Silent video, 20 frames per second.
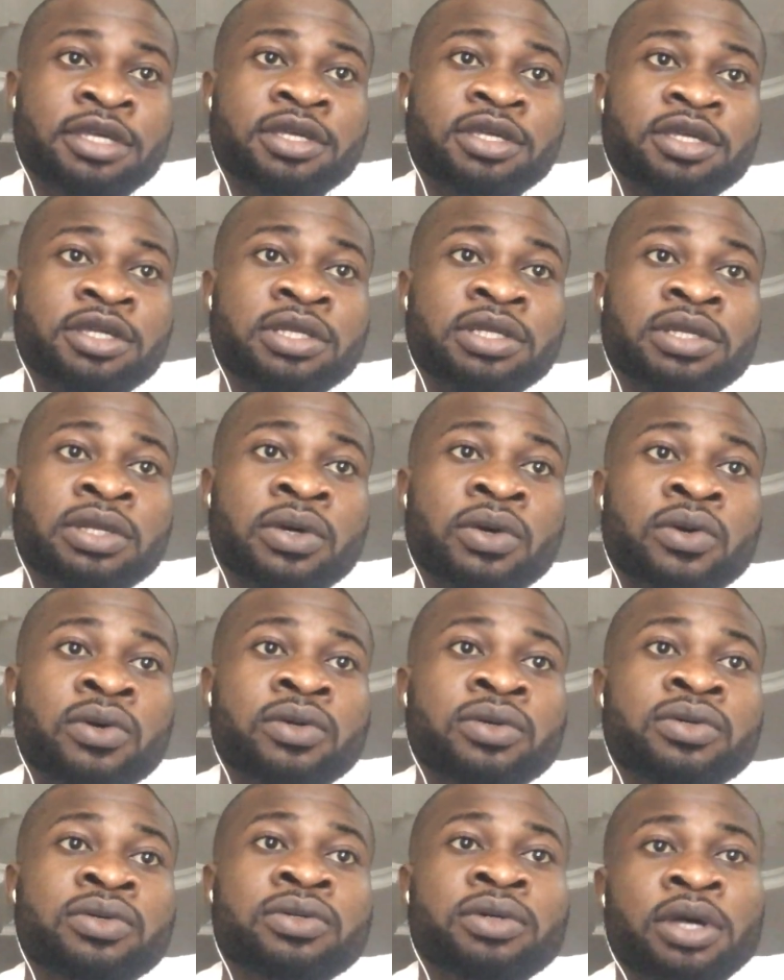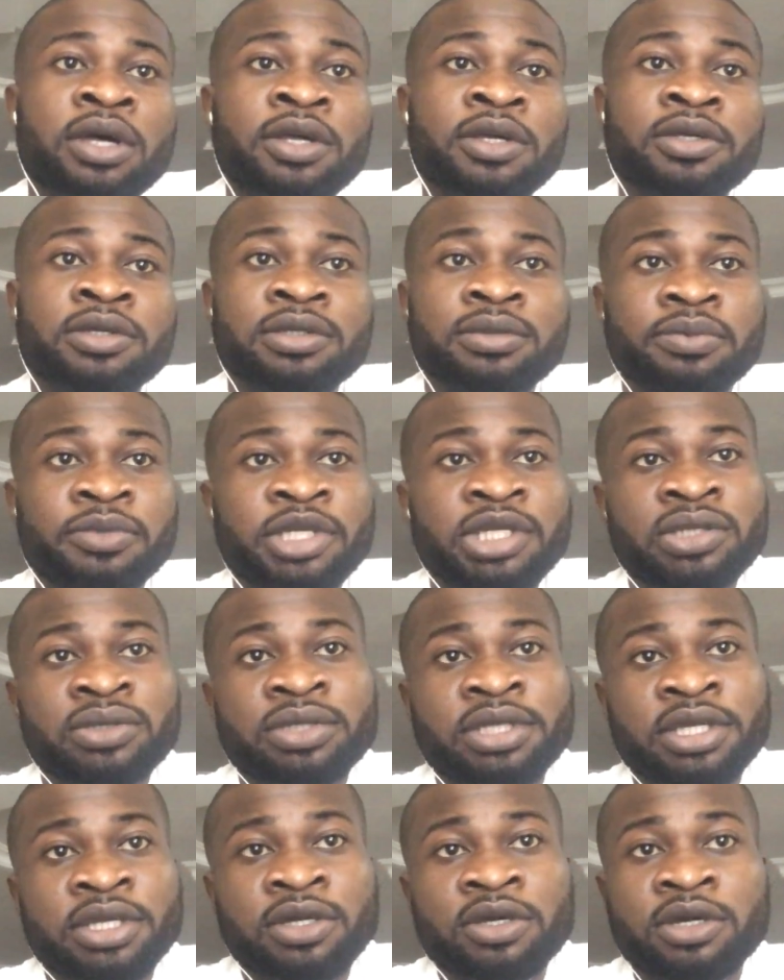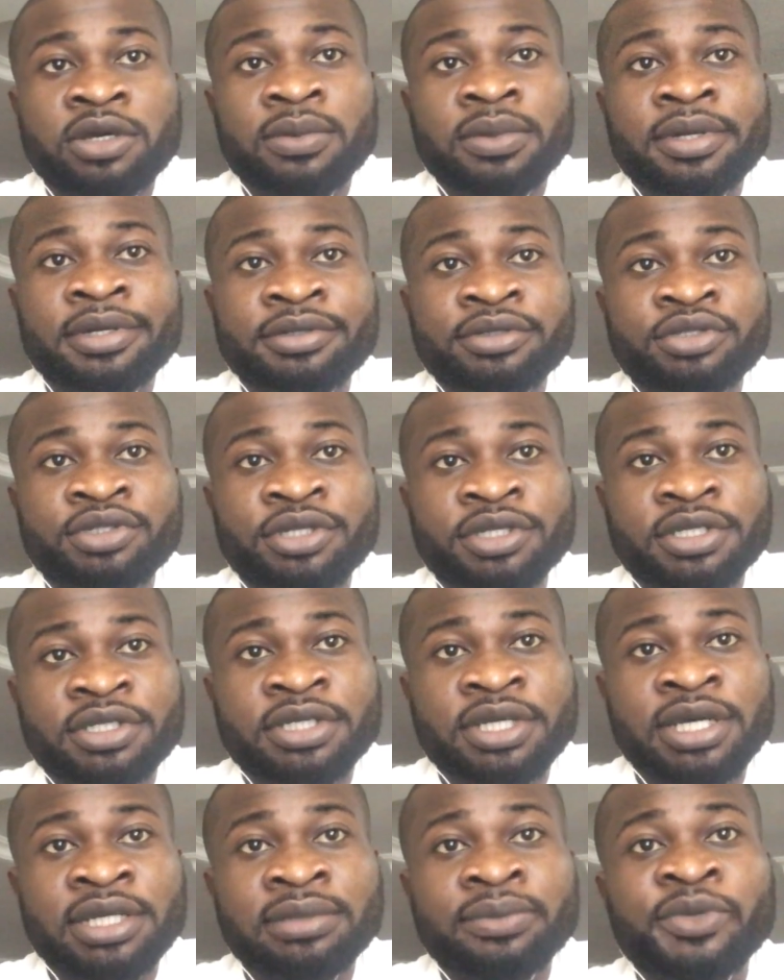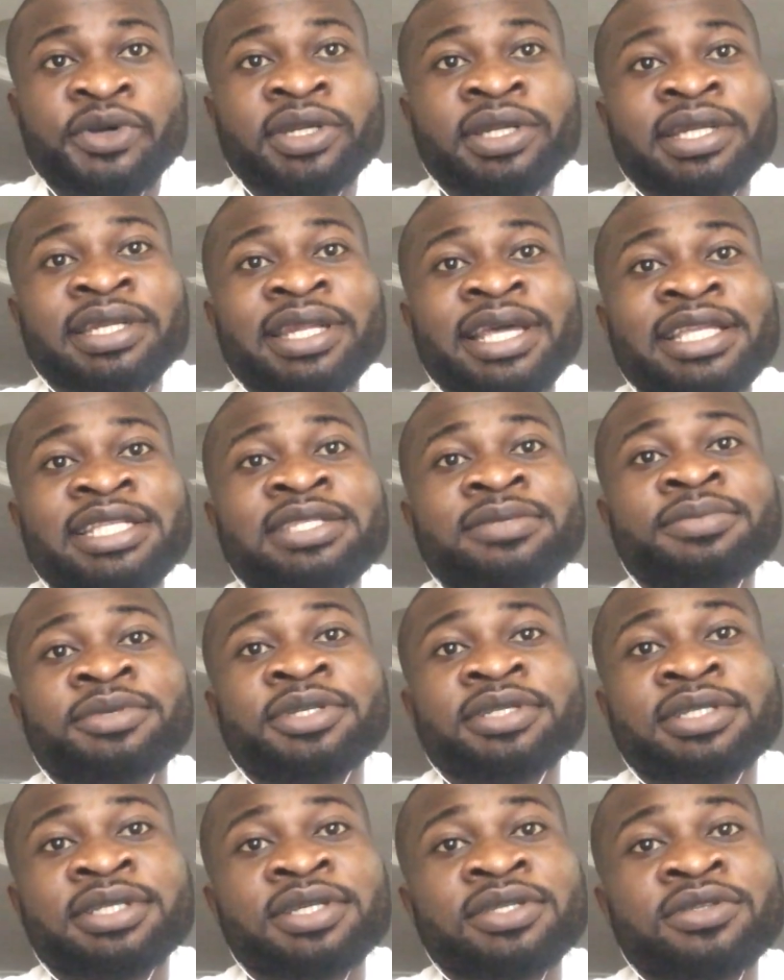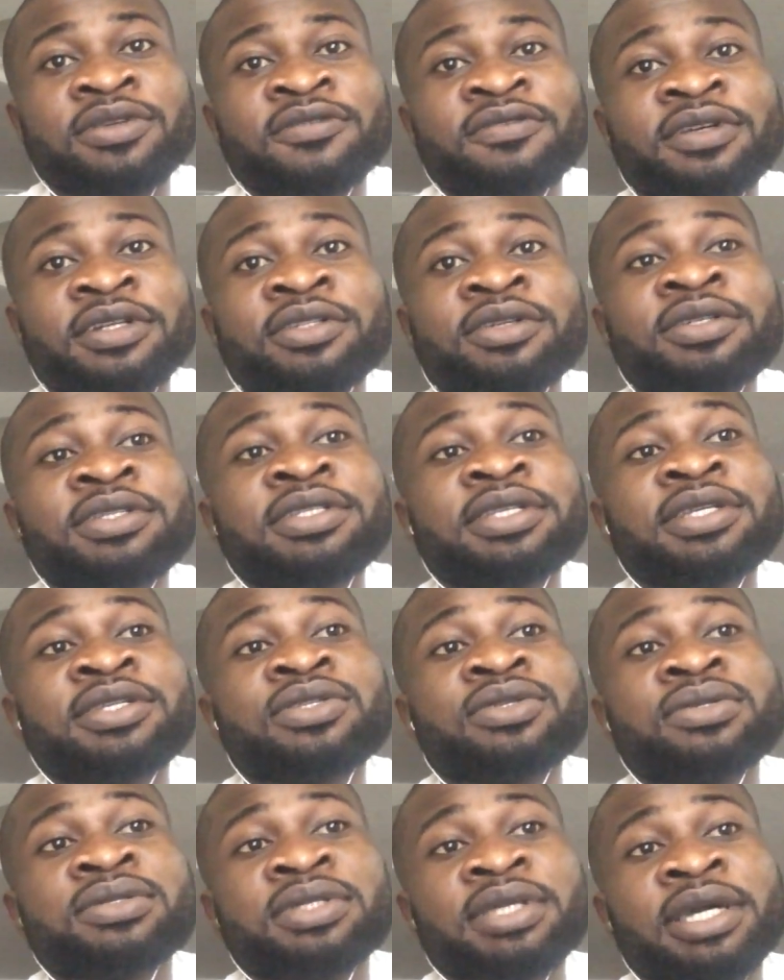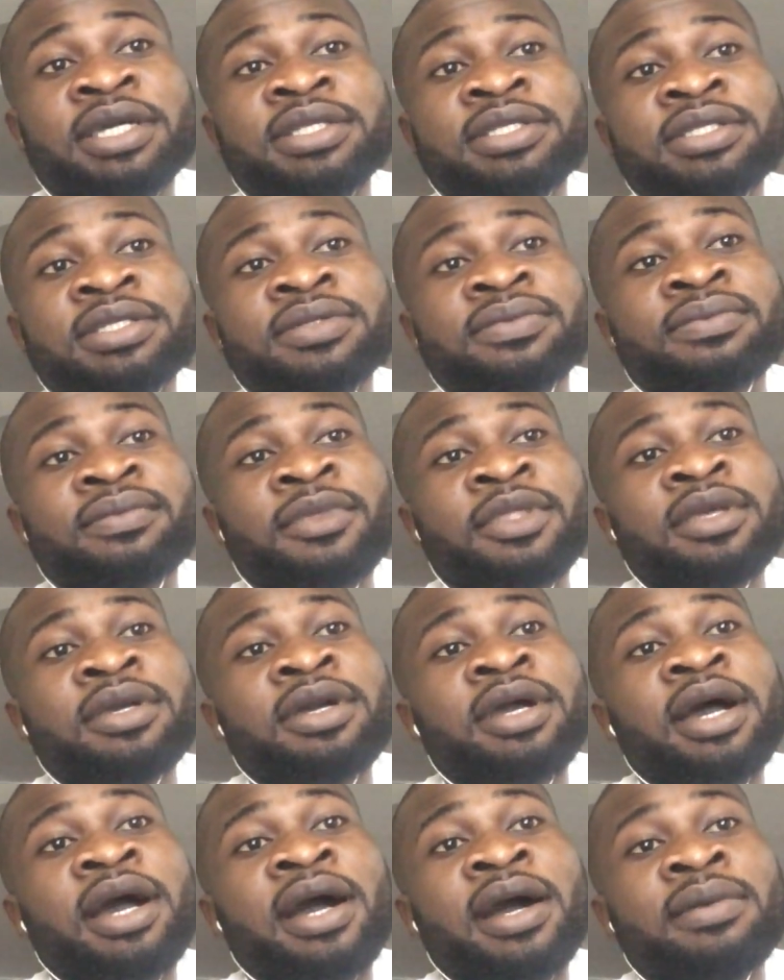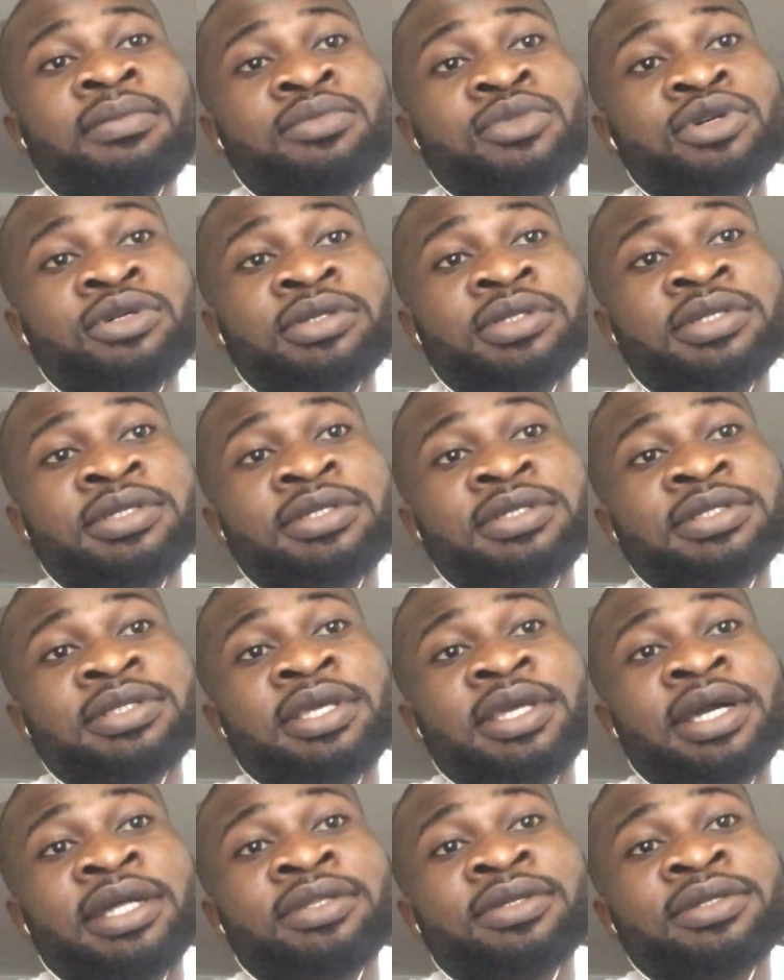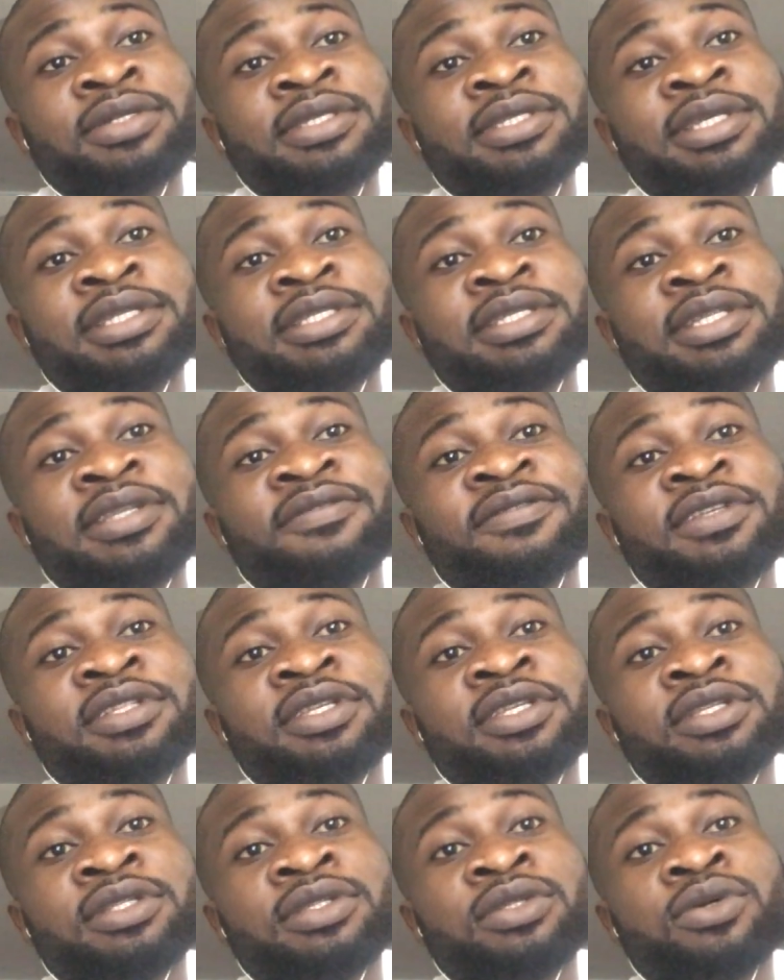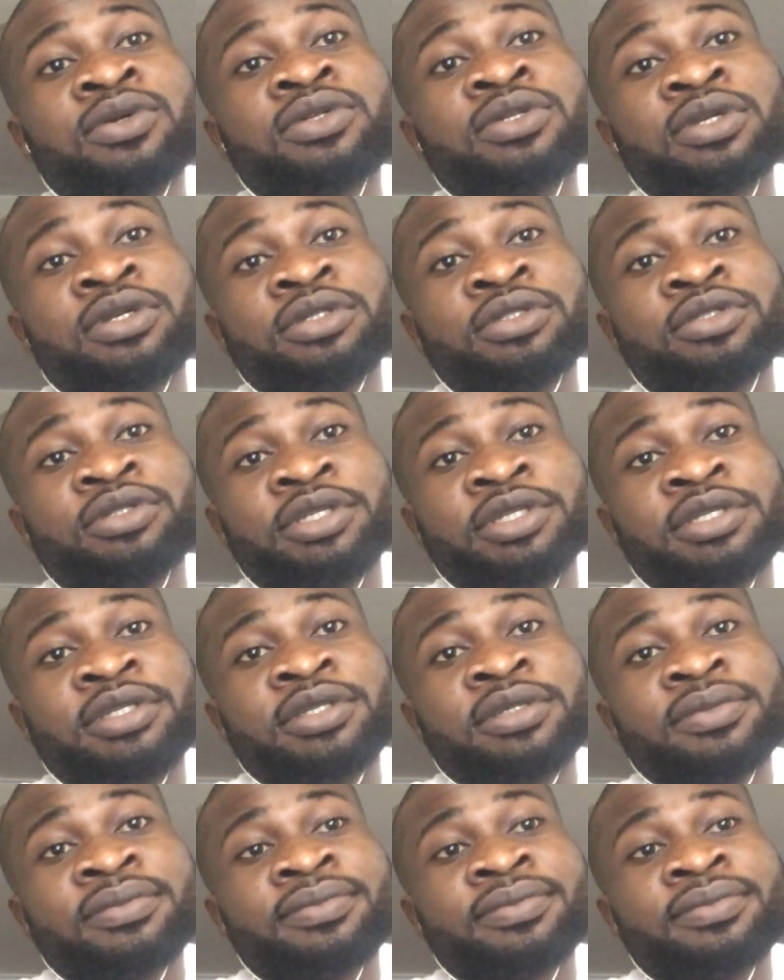in low middle income countries, and more than 90% of adolescent suicides are among the adolescents living in those countries.